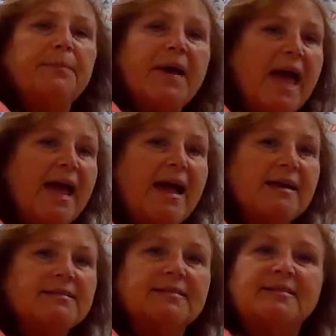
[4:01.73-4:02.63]

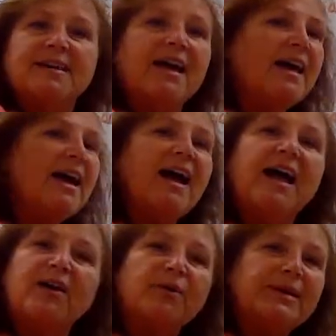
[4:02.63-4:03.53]
past,
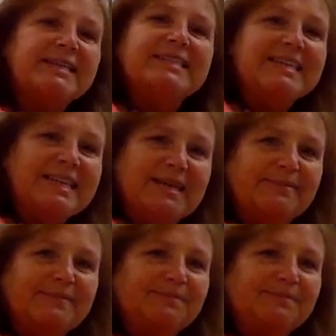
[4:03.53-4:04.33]
I already did it.